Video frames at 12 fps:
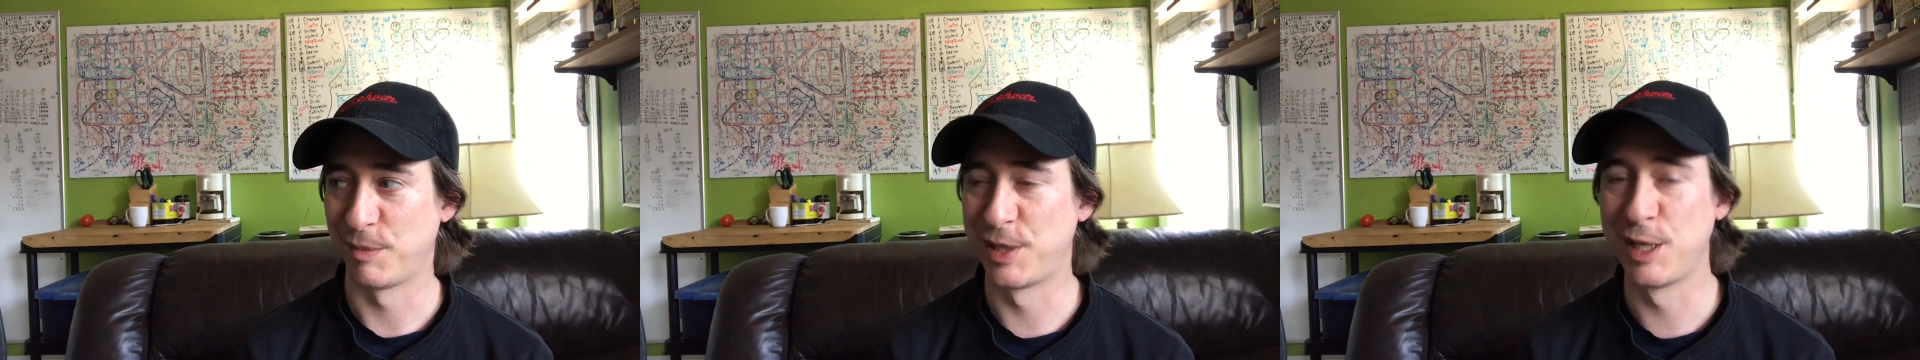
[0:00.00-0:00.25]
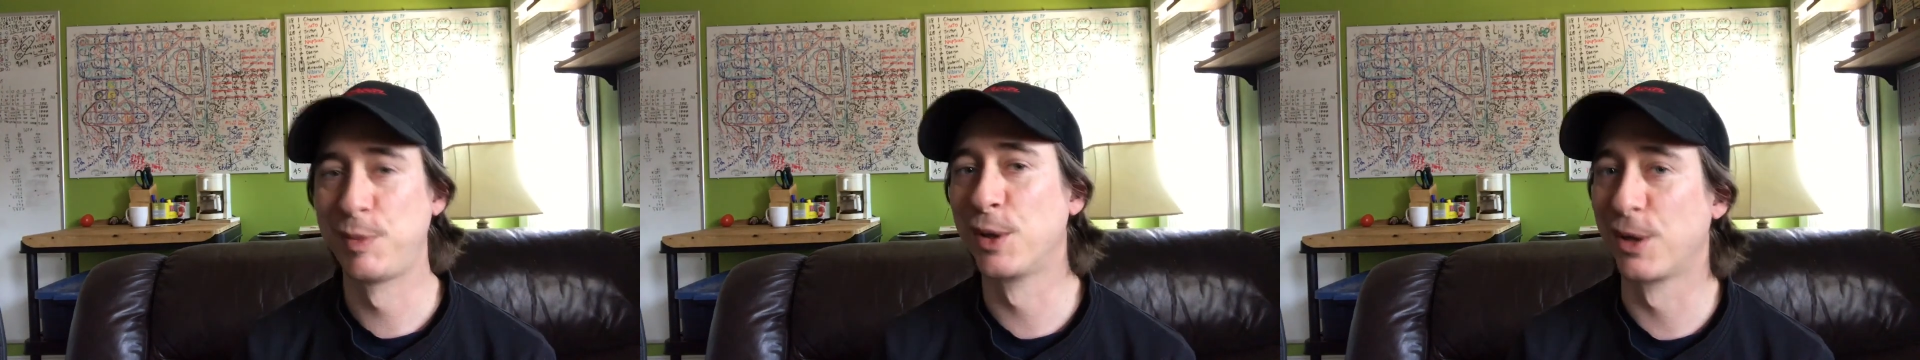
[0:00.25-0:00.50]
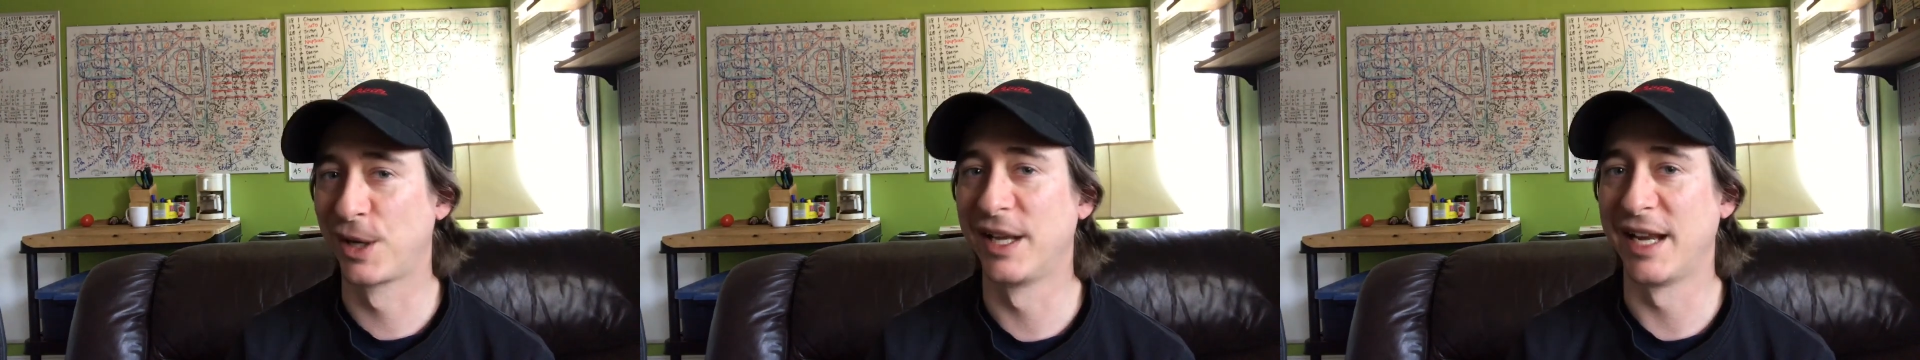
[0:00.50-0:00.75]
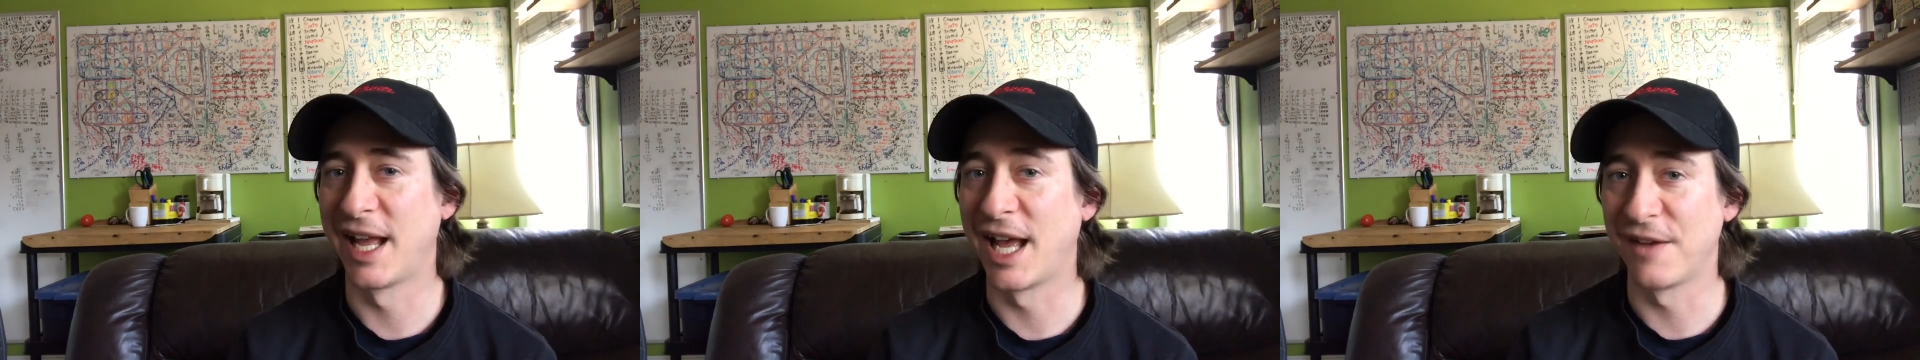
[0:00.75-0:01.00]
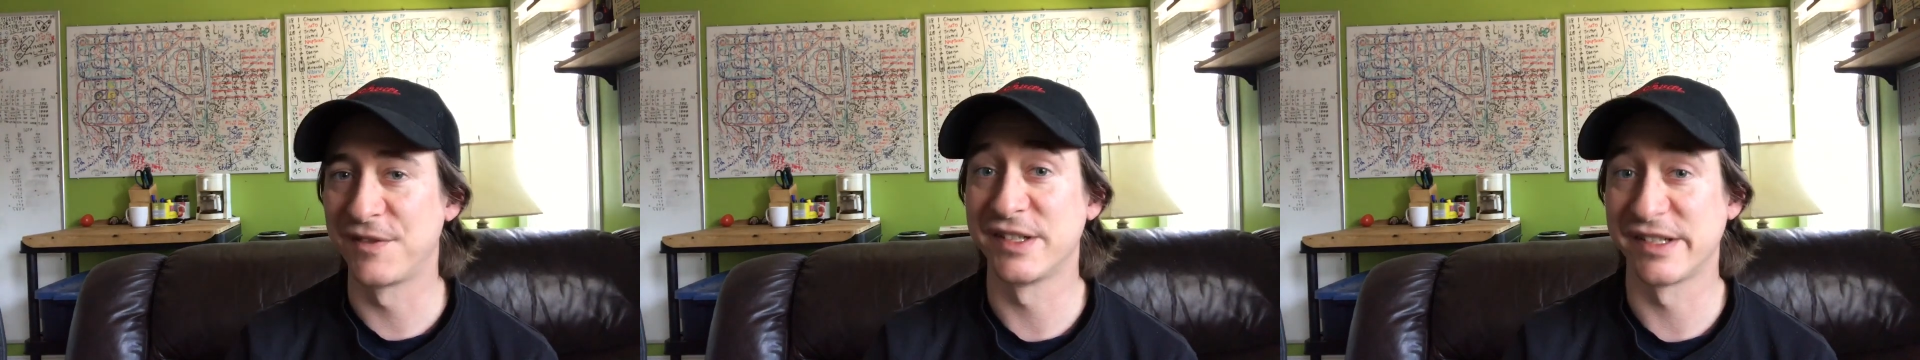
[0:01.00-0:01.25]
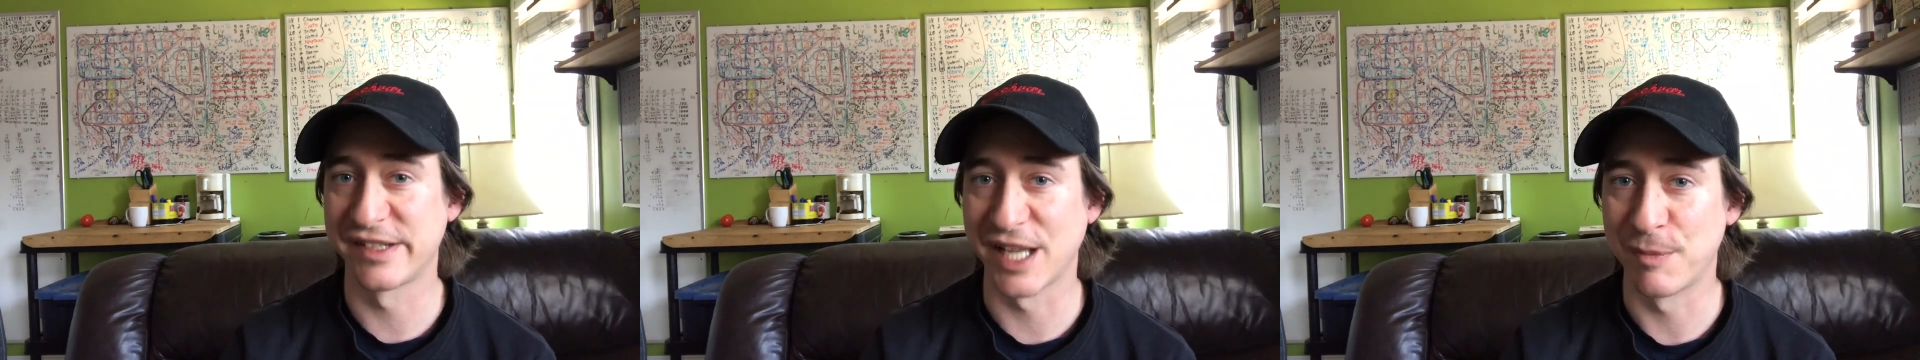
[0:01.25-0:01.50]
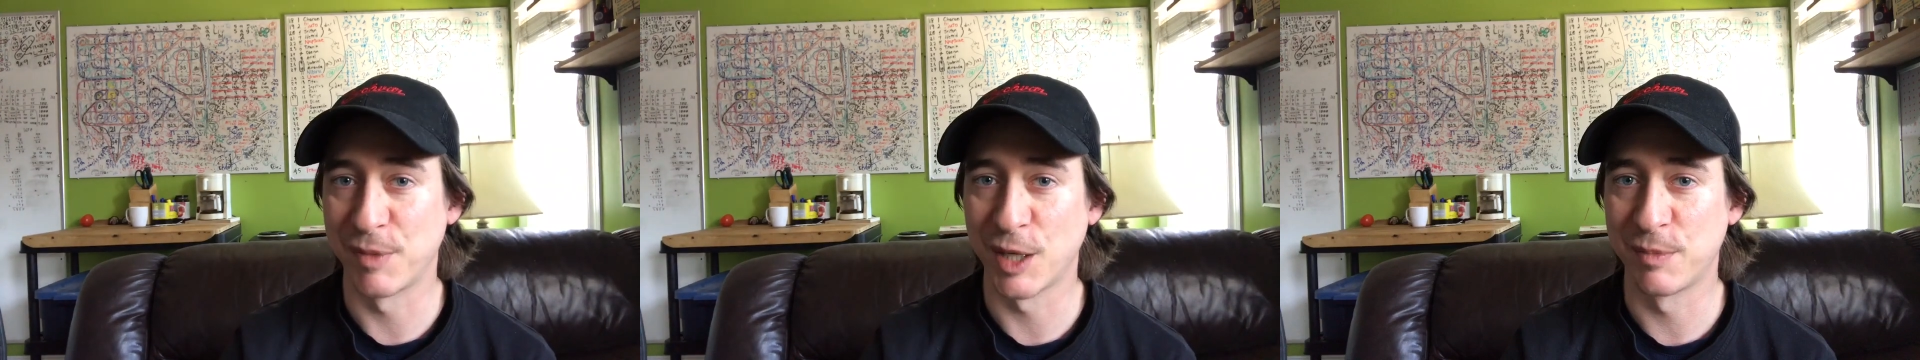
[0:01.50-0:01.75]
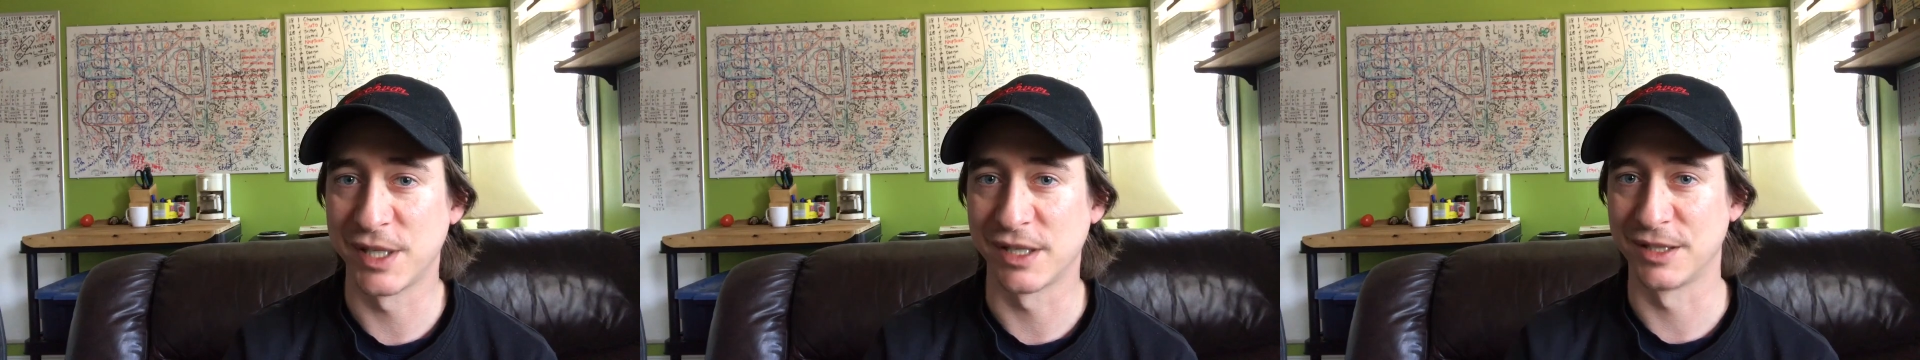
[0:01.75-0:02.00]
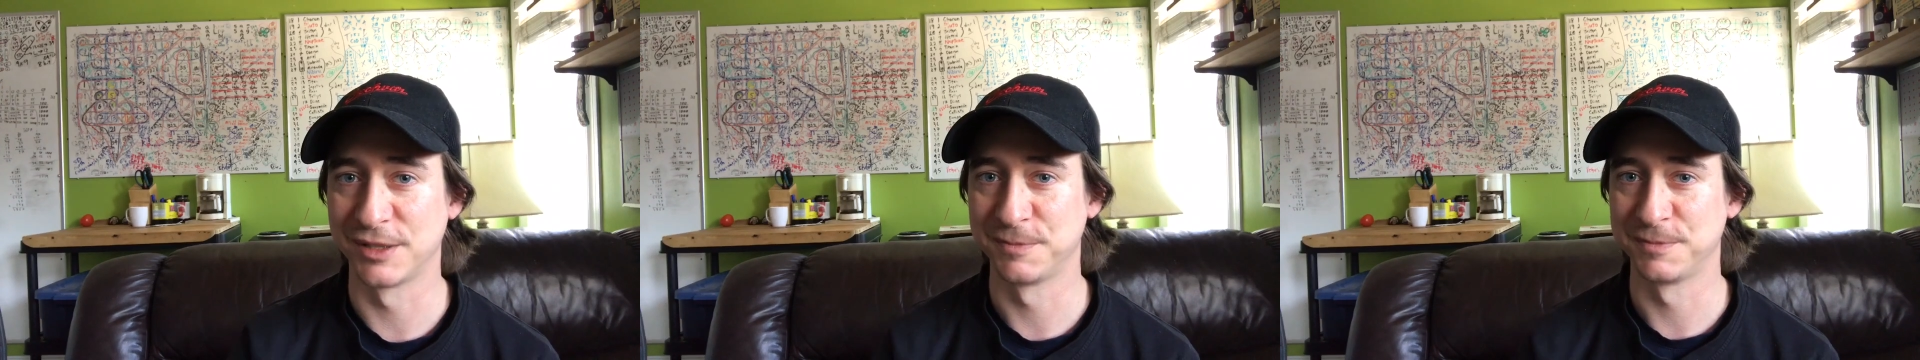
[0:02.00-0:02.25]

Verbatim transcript: People are going to have to step up here.